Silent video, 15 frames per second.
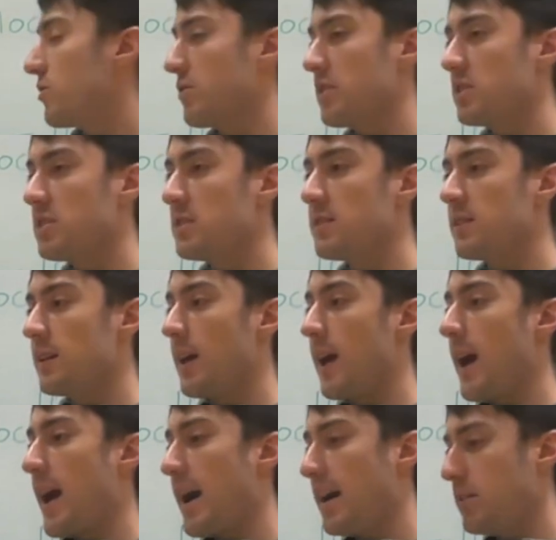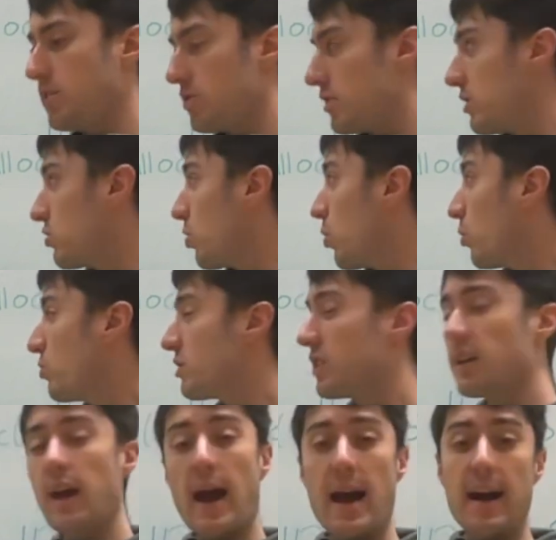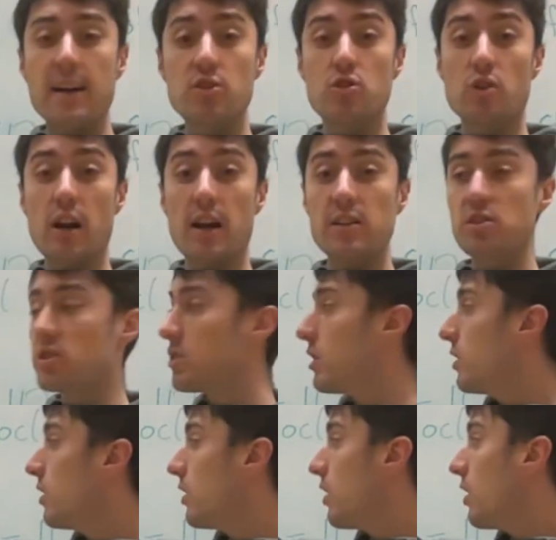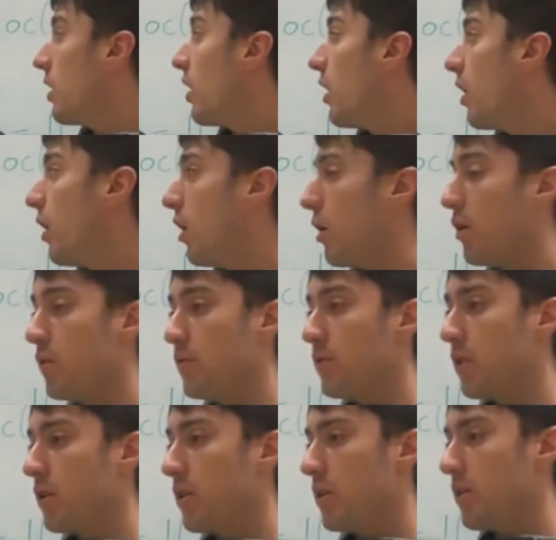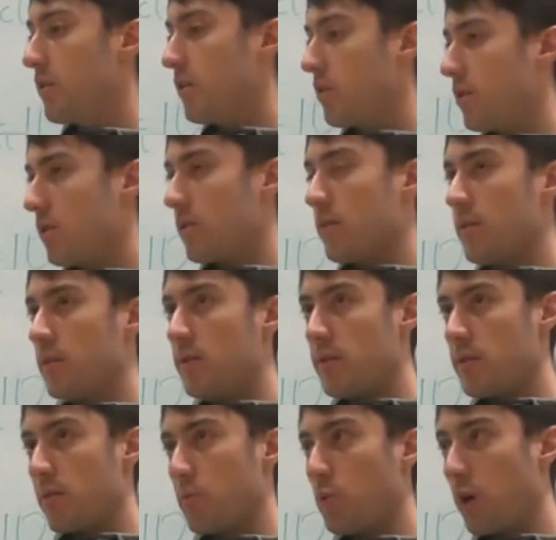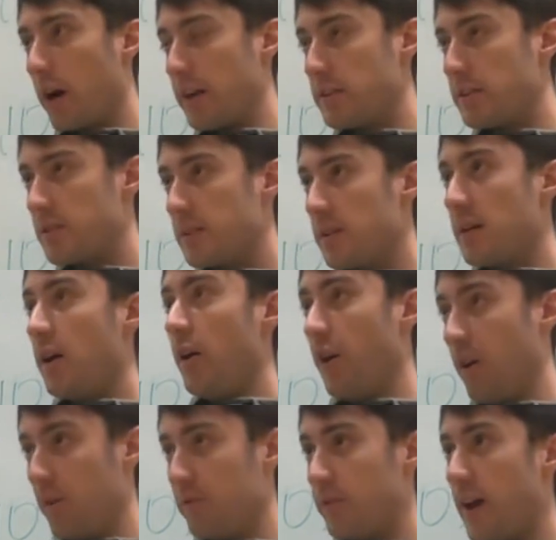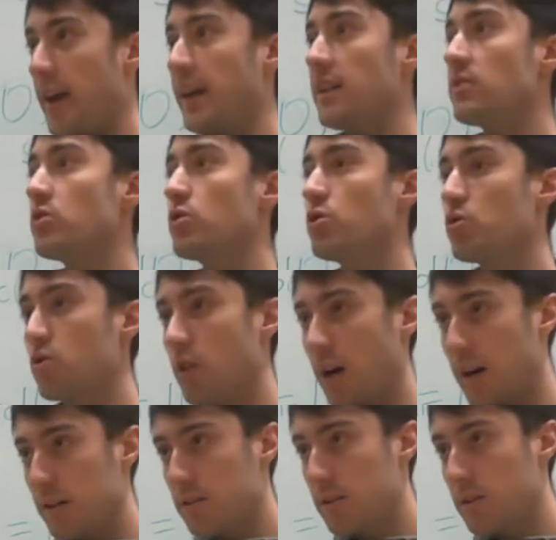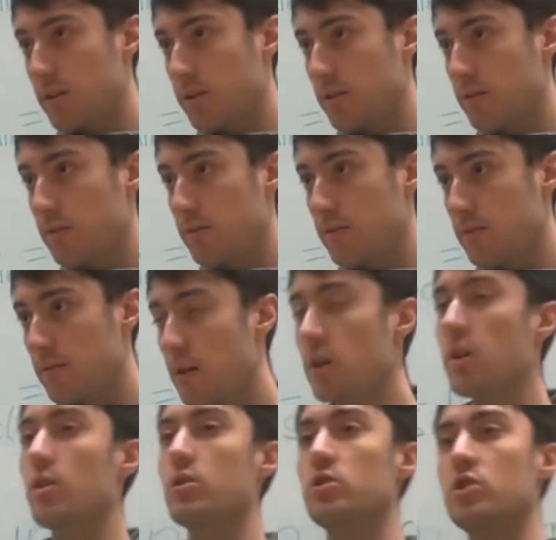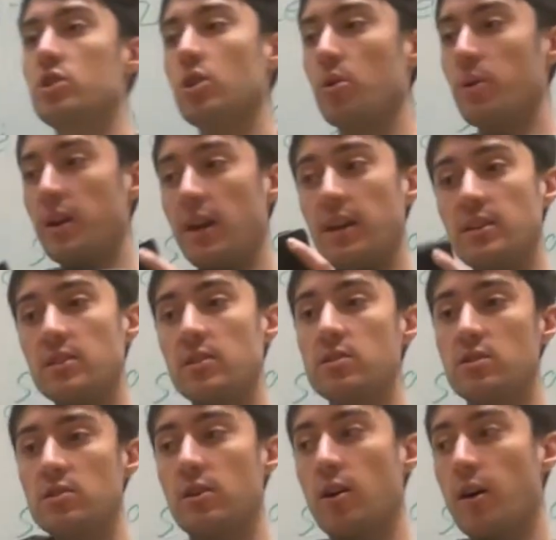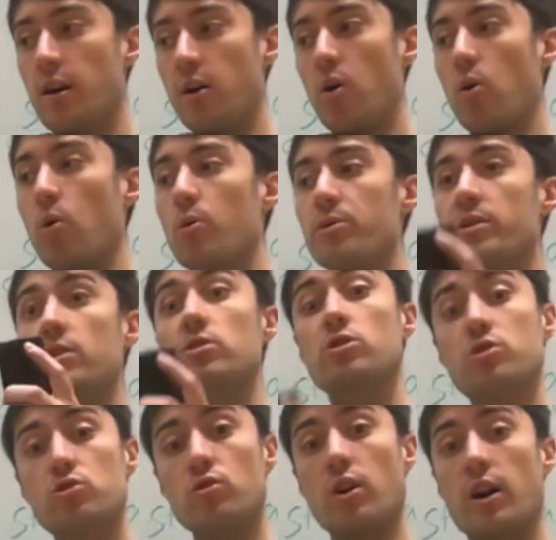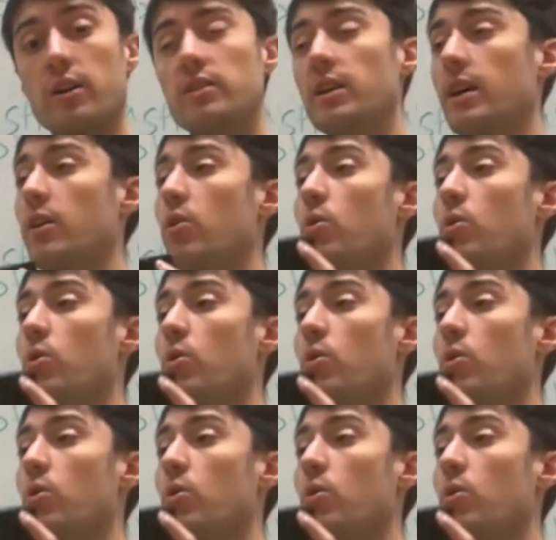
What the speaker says: This holds an address of what? Of a struct. So it does not hold the struct, it